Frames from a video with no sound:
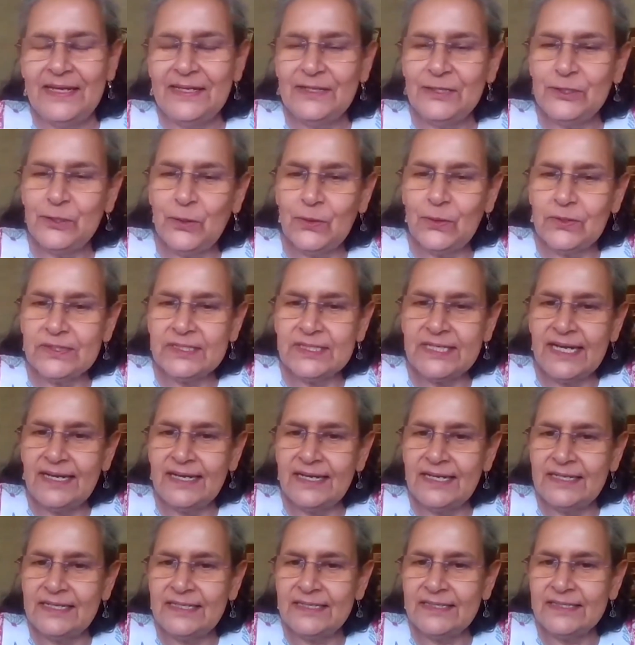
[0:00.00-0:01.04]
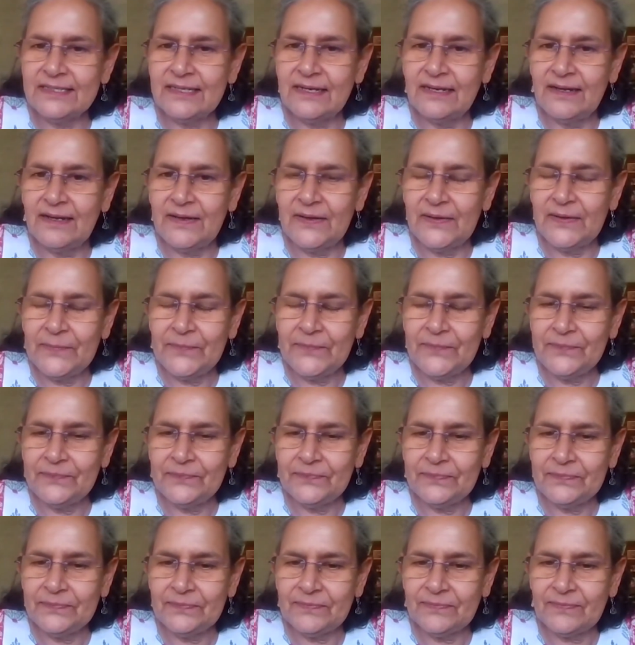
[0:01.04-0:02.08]
in those days,
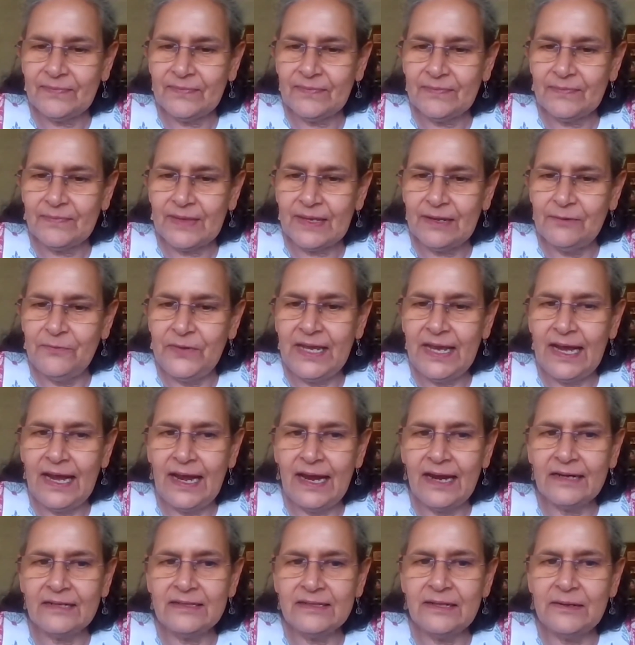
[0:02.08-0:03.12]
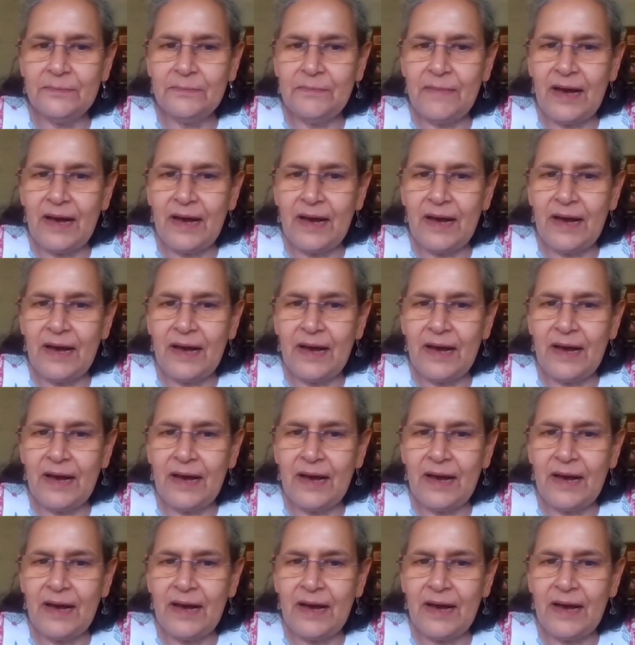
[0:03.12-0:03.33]
we had the